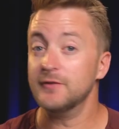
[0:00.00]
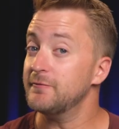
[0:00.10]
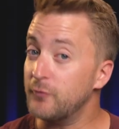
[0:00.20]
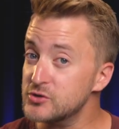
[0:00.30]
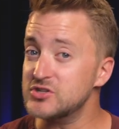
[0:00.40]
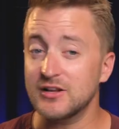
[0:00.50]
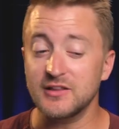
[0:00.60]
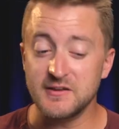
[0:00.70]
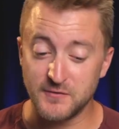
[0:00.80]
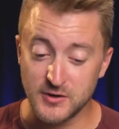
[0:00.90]

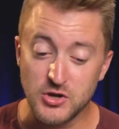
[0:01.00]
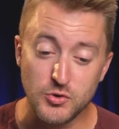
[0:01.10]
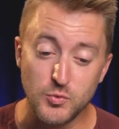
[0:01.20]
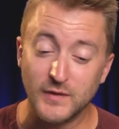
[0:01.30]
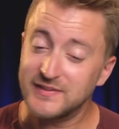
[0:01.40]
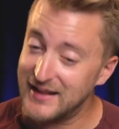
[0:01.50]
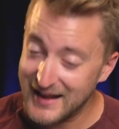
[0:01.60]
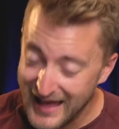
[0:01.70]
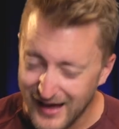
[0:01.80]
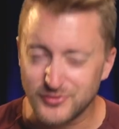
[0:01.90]
Unfortunately for you, what
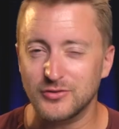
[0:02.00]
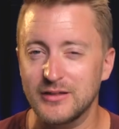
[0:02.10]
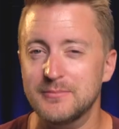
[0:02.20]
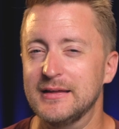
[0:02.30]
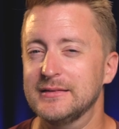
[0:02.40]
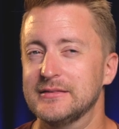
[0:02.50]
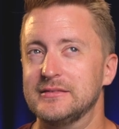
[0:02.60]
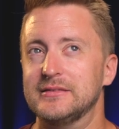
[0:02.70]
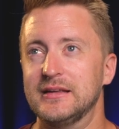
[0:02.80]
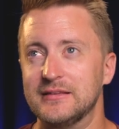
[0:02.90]
that actually
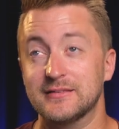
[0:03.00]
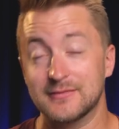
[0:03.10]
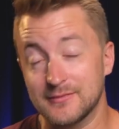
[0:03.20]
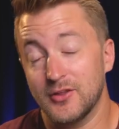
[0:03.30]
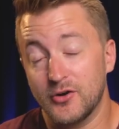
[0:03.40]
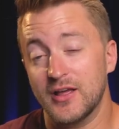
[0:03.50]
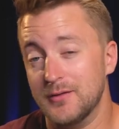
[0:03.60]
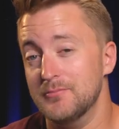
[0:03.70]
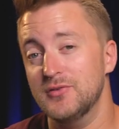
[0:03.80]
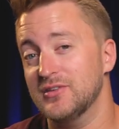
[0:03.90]
means is
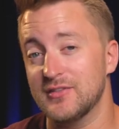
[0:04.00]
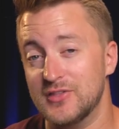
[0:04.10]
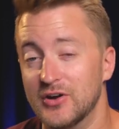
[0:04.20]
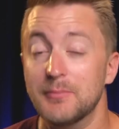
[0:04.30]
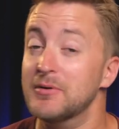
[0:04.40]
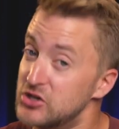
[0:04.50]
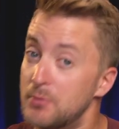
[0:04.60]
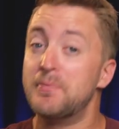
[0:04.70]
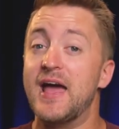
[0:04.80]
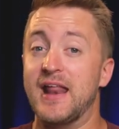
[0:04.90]
learning music theory. But
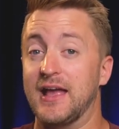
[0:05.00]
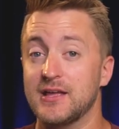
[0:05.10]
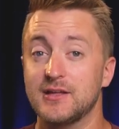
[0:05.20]
don't panic.